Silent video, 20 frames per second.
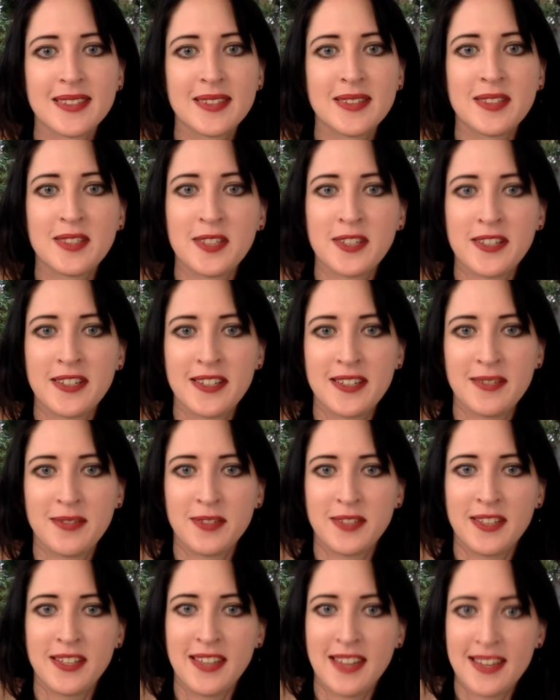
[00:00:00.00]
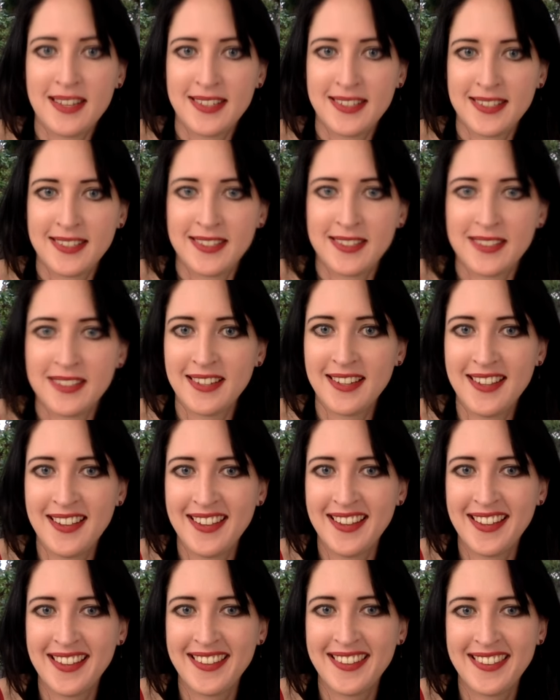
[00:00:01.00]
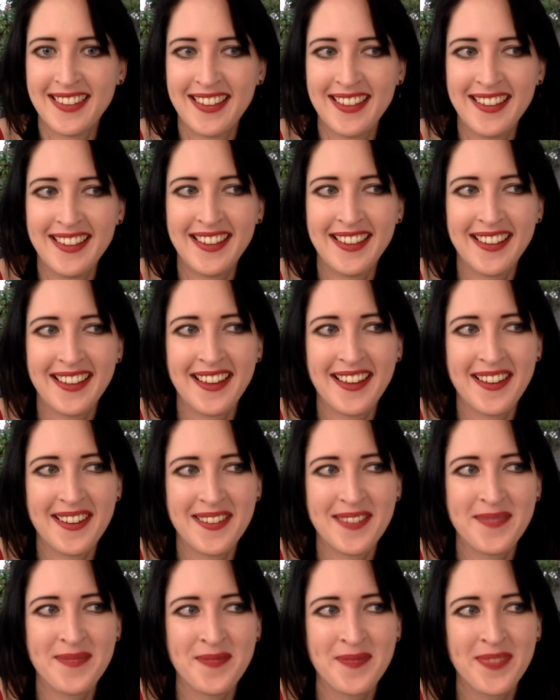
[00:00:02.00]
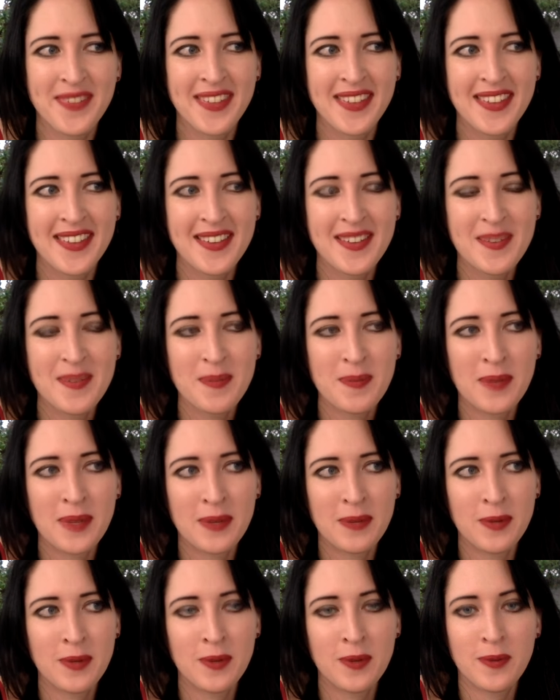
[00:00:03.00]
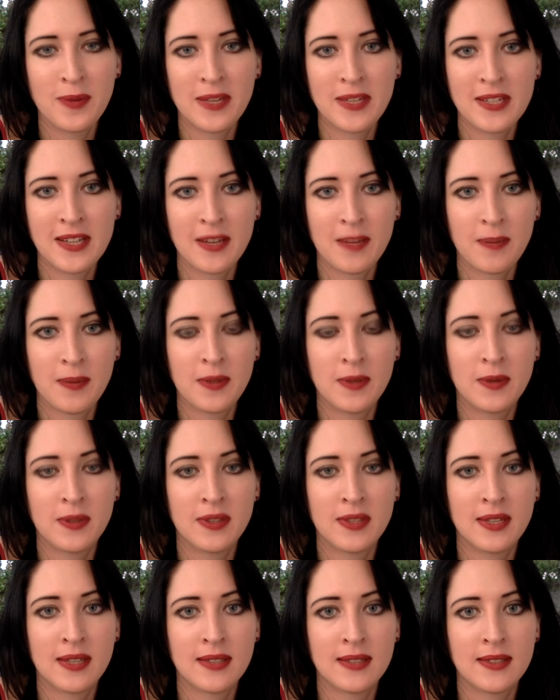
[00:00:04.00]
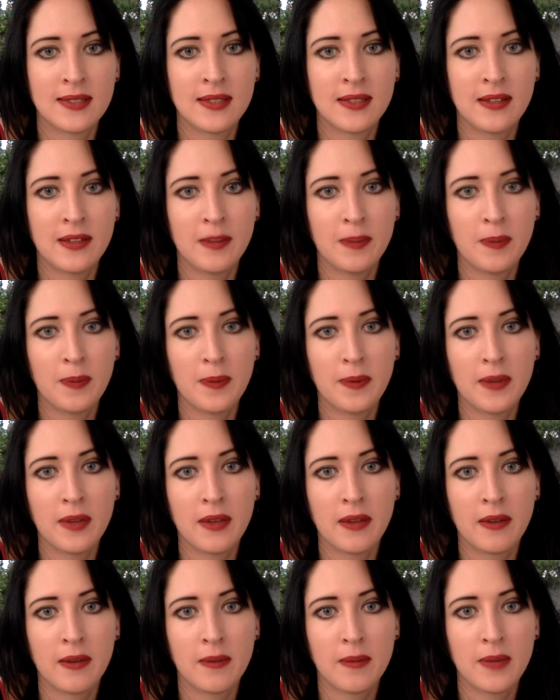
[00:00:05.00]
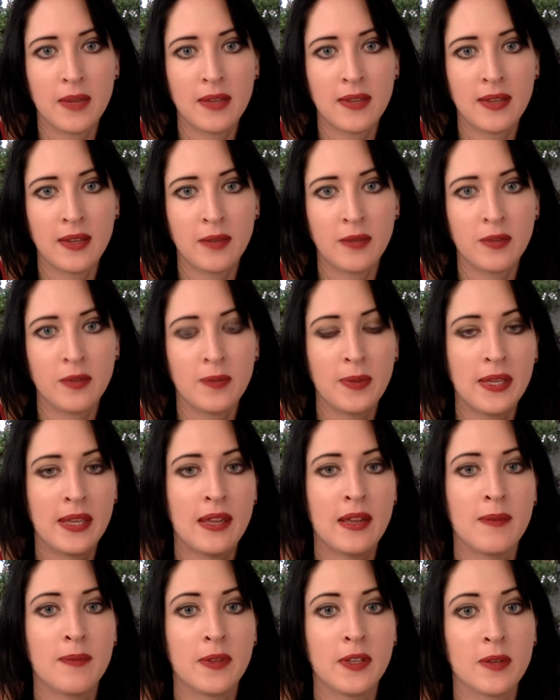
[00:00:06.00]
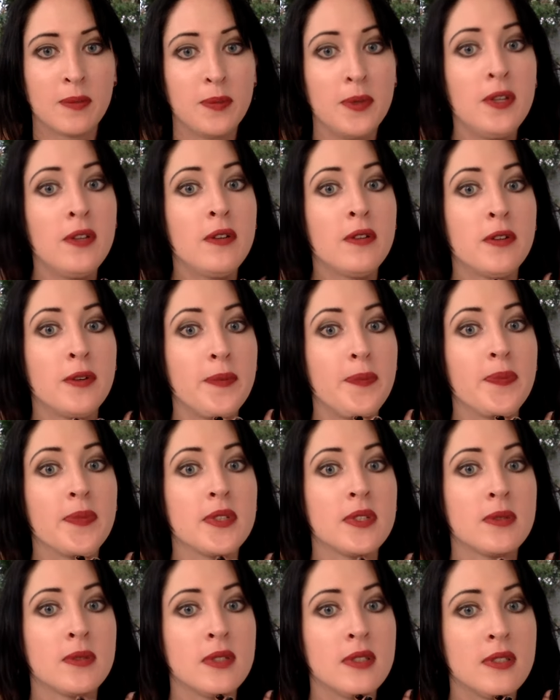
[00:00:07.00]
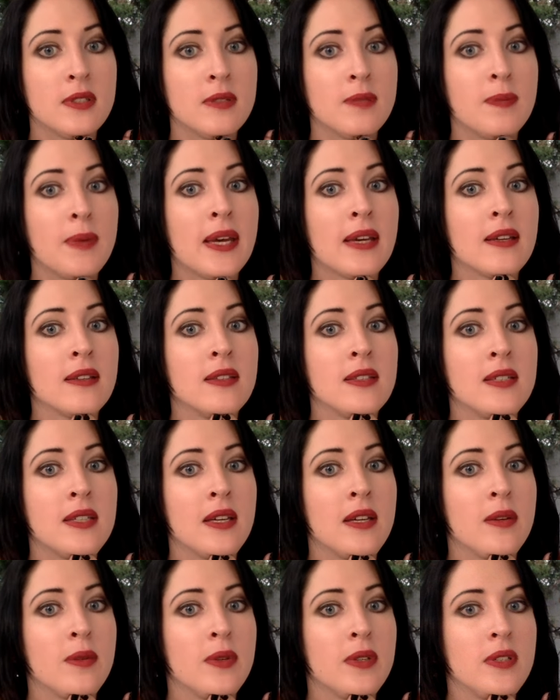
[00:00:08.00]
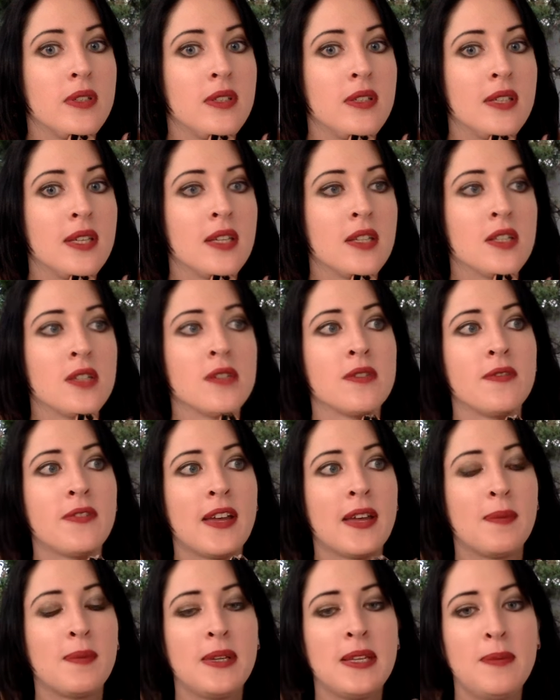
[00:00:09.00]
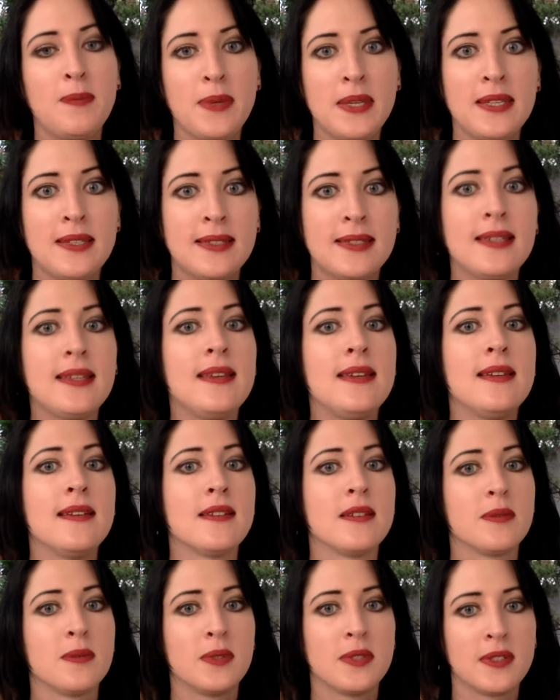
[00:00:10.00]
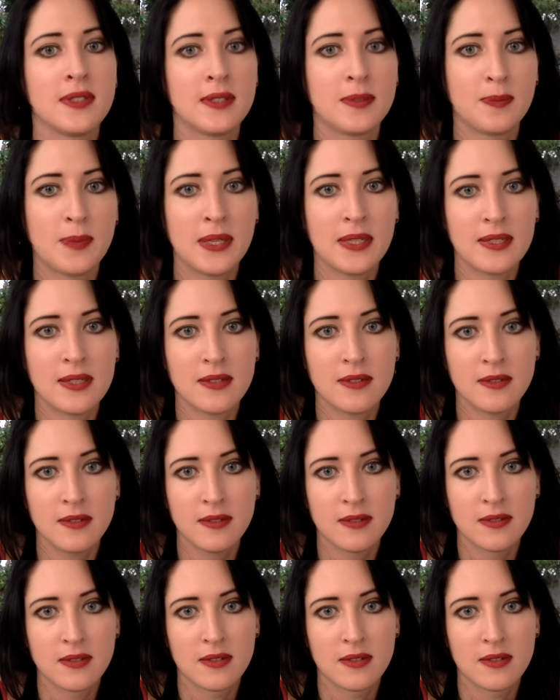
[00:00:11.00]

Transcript: Sorry for the guests, I think. But we were much happier with that setup. And that room became the computer room. This was back in the day when you'd get your family PC, and it was this big deal.